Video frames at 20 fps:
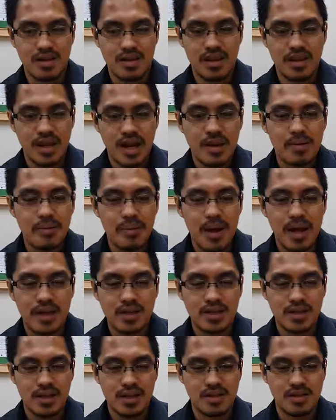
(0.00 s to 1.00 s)
their
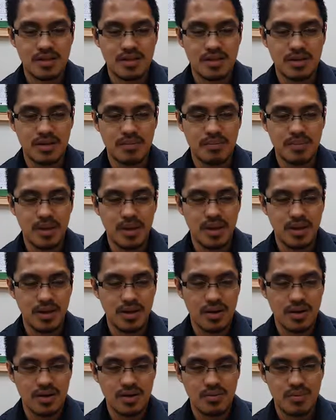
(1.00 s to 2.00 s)
capacities are
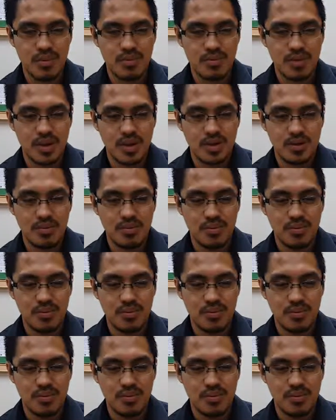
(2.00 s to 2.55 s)
beyond what we